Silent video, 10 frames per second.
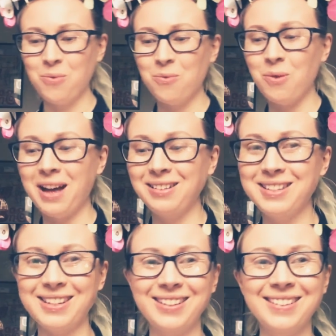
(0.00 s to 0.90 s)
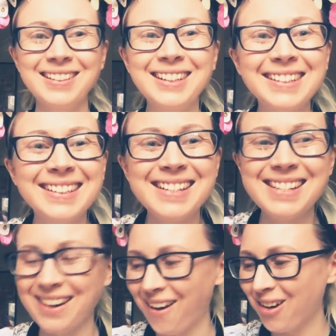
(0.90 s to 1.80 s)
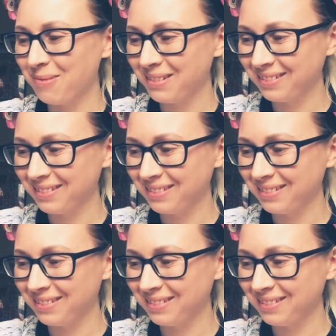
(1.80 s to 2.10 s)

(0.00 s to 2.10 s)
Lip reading: Well done, good job.